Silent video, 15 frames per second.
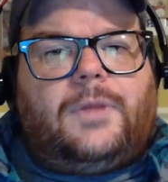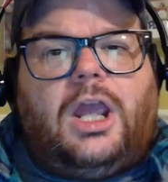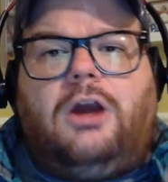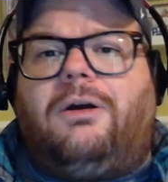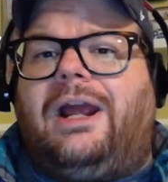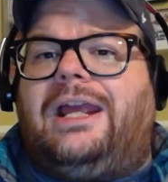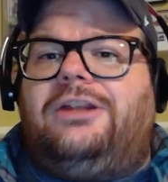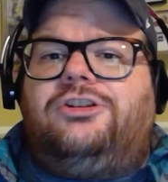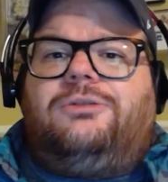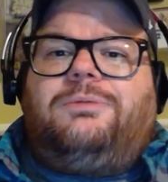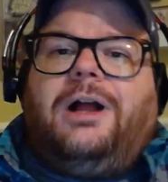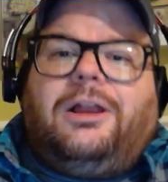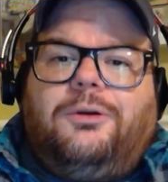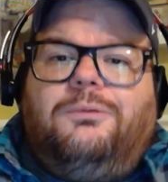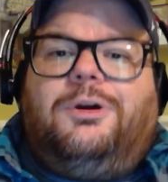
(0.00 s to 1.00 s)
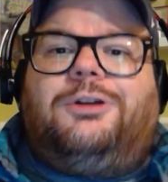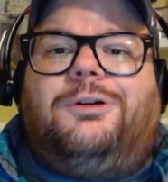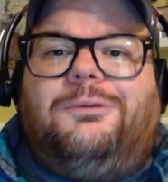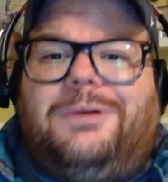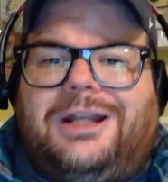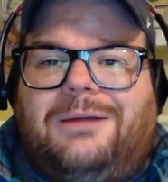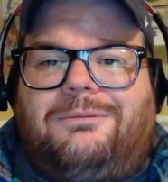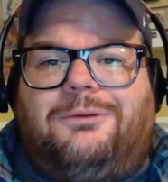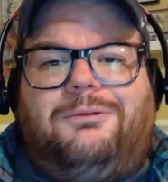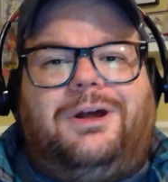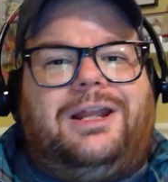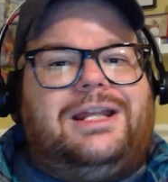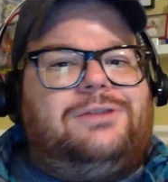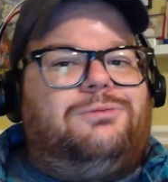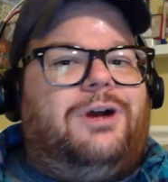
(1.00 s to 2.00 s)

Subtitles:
All right, and you're probably wondering what number one is.